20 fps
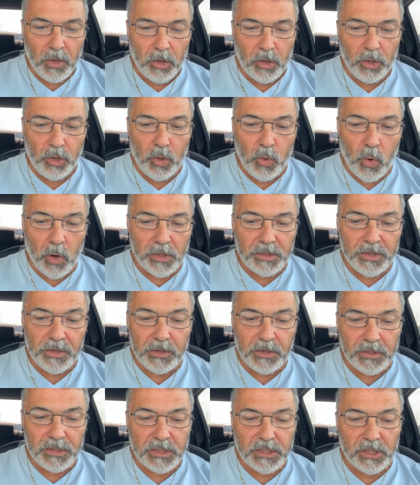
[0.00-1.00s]
you are to
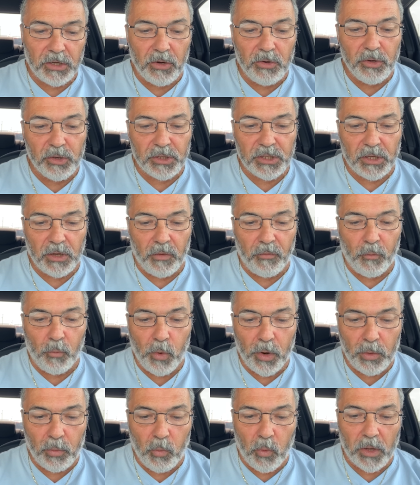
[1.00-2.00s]
concern yourself
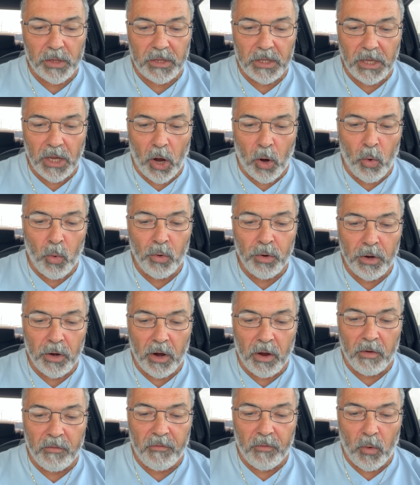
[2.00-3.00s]
with what the owner
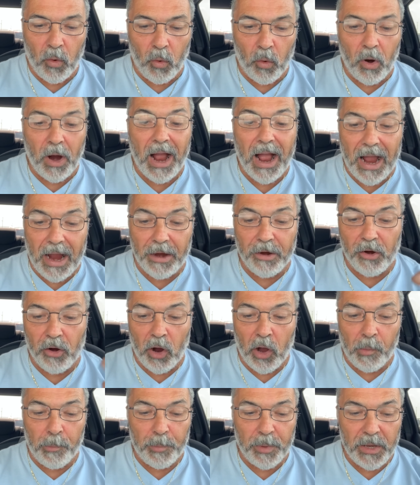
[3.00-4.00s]
of or higher
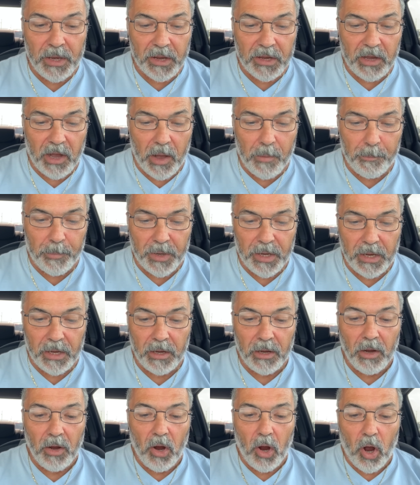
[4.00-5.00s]
up in the company
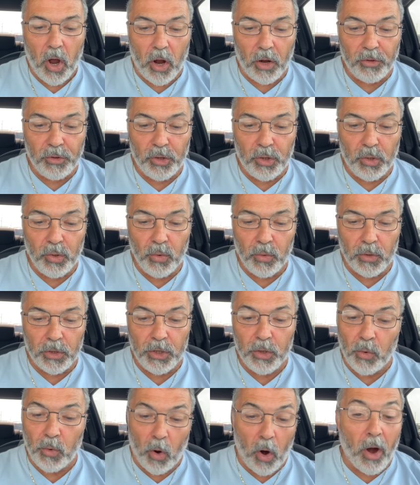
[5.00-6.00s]
are do
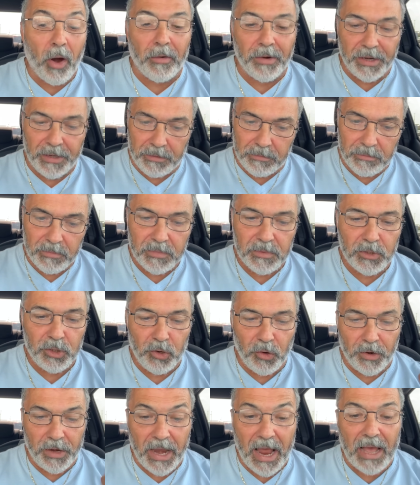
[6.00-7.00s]
you are
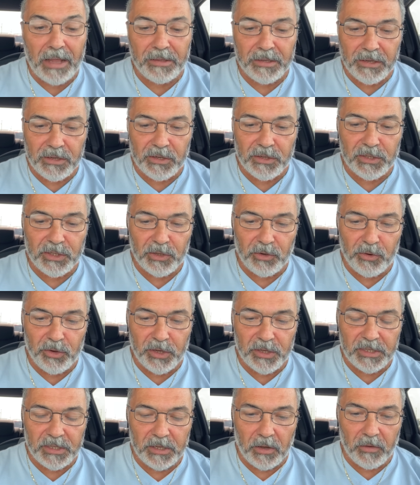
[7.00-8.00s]
you're not to concern
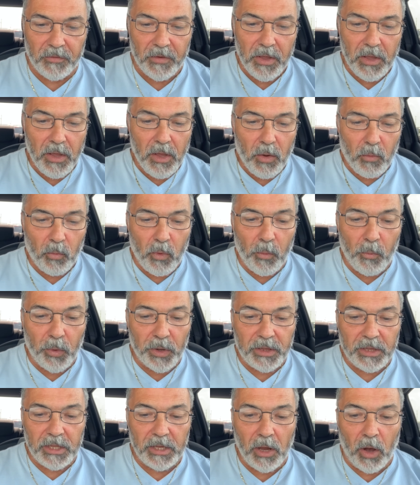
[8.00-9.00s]
yourself with
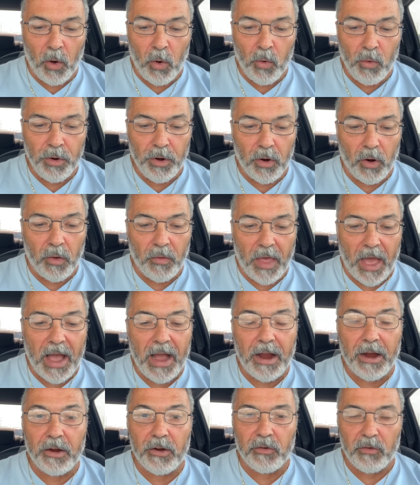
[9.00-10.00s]
what the owner or the
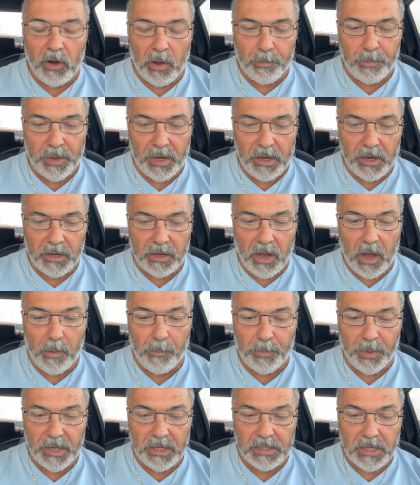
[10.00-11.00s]
higher up in the
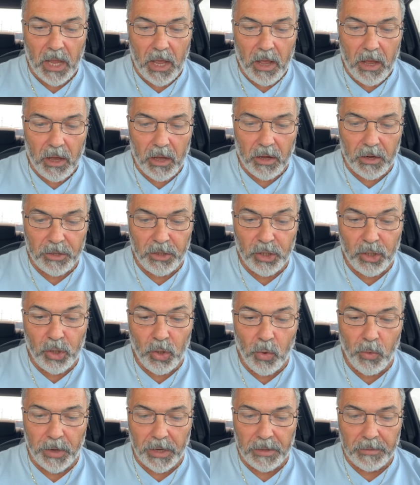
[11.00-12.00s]
companies are
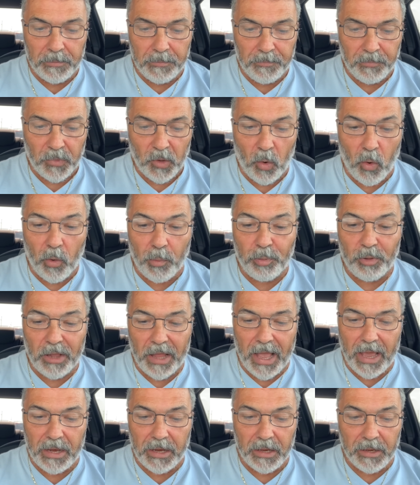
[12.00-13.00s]
doing or
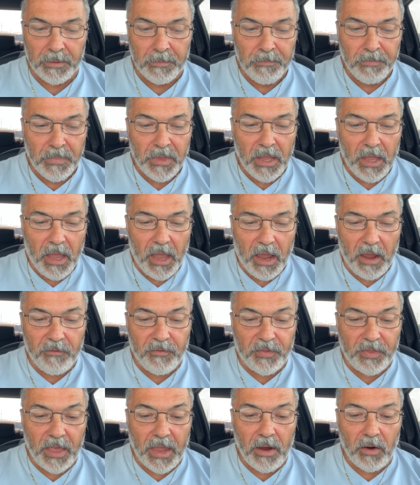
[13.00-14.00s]
planning
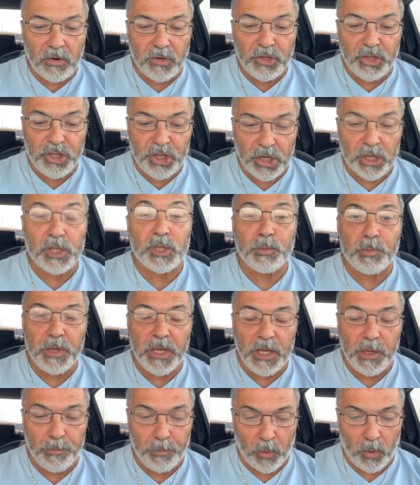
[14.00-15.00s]
if they are just
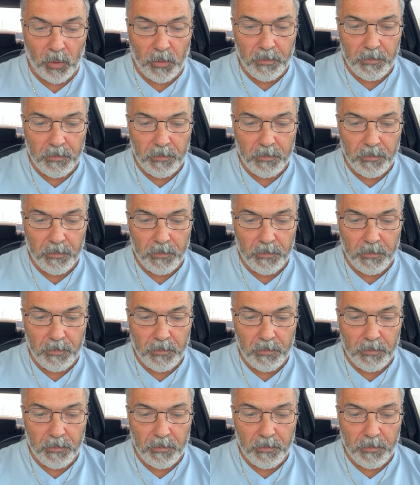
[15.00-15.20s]
people